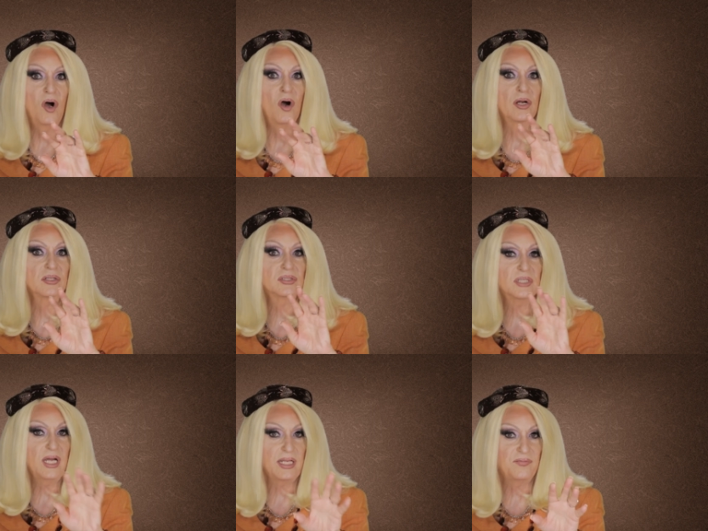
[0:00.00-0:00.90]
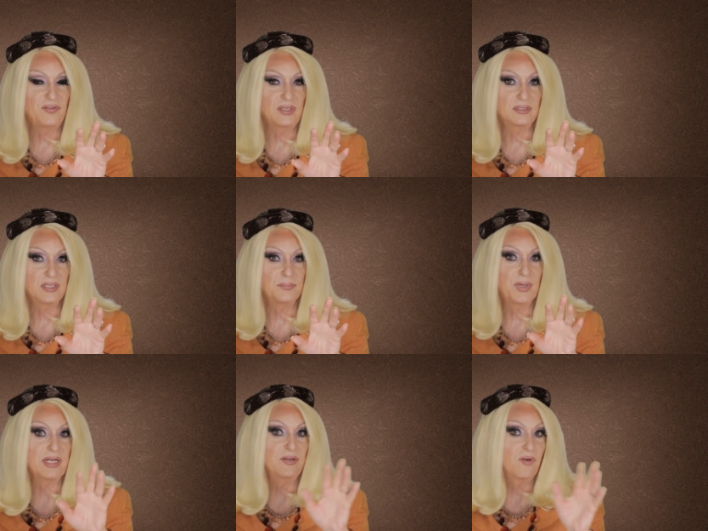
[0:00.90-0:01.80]
on a study visa,
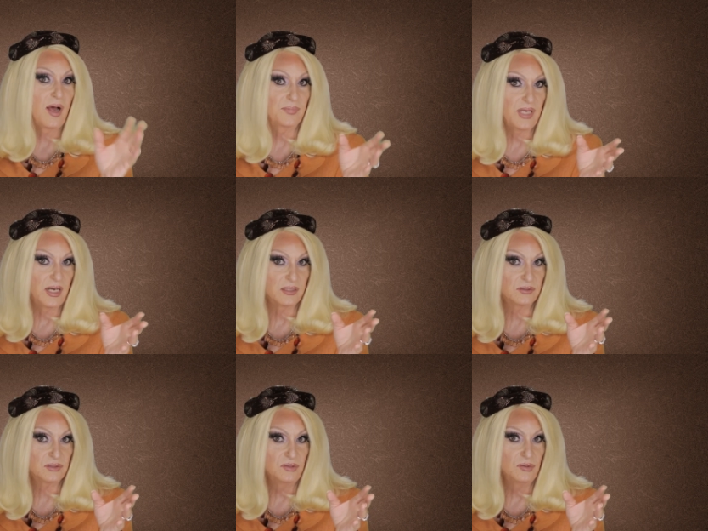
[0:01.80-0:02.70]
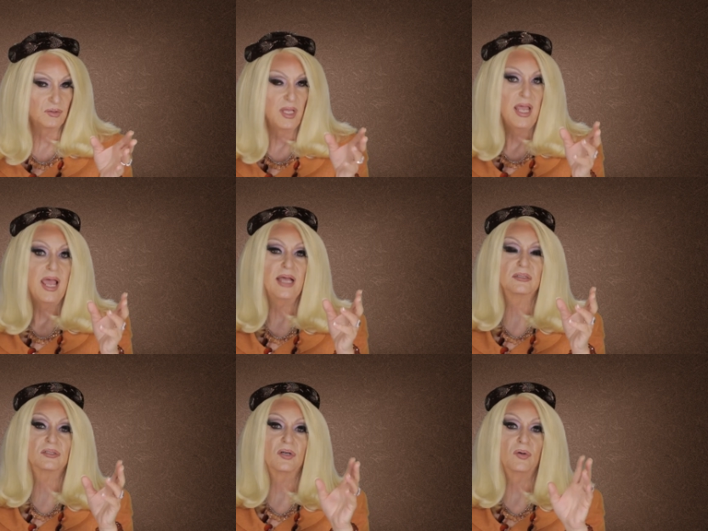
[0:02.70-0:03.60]
but he dropped out of school,
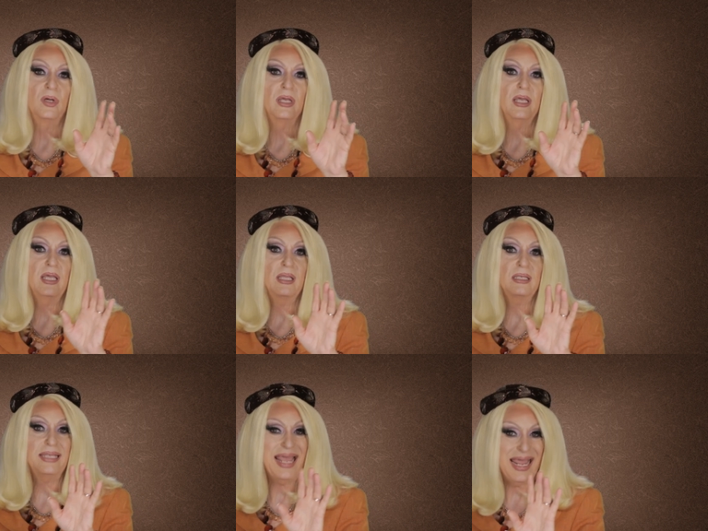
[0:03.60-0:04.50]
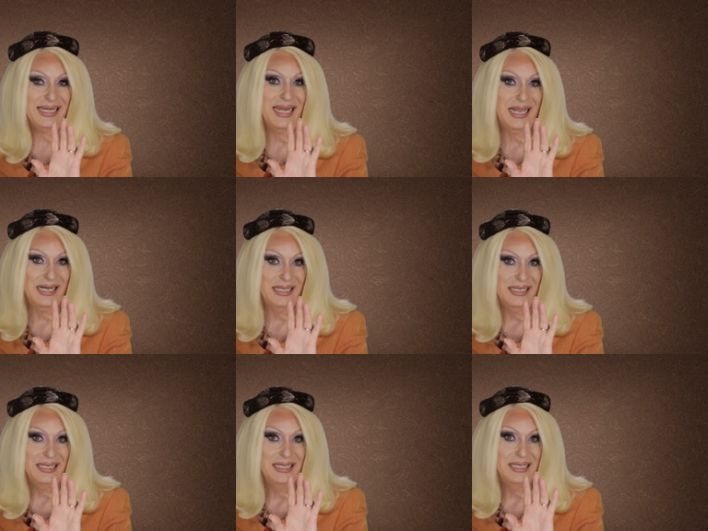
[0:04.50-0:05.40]
and so
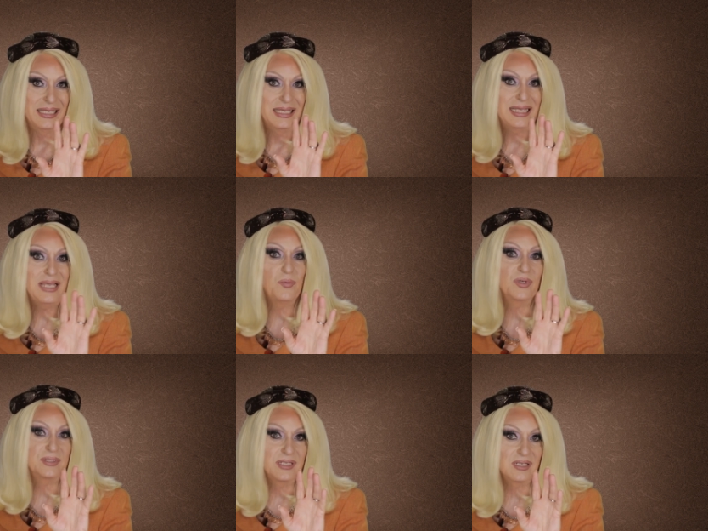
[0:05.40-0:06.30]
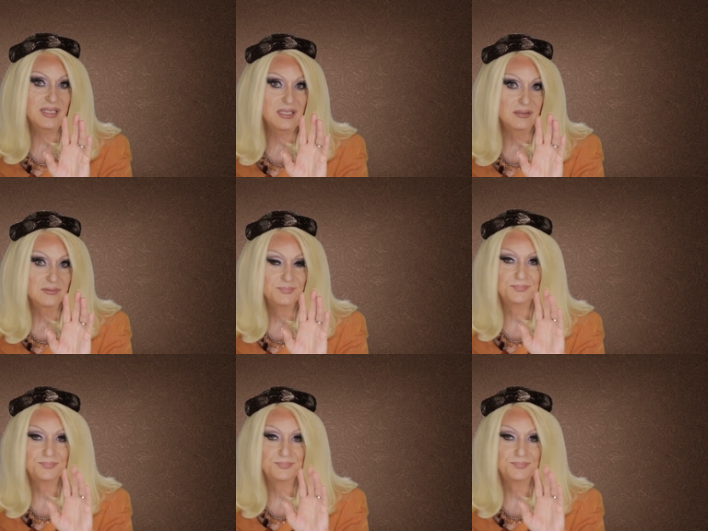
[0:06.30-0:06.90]
technically he was illegal.